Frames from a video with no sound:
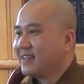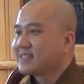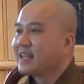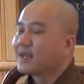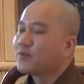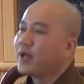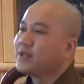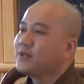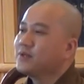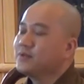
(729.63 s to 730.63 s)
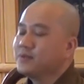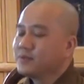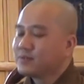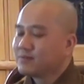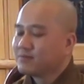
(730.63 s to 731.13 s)
It's like when
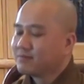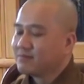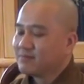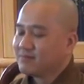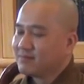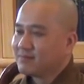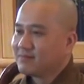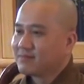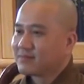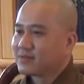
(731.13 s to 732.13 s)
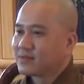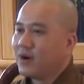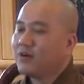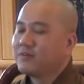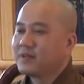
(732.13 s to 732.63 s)
you
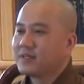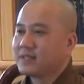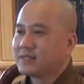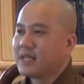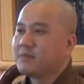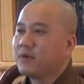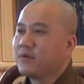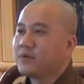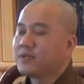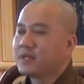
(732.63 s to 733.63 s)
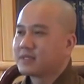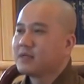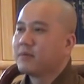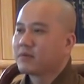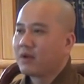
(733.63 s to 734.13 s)
cover the table with the
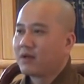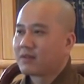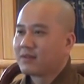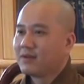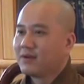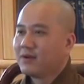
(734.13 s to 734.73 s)
tablecloth.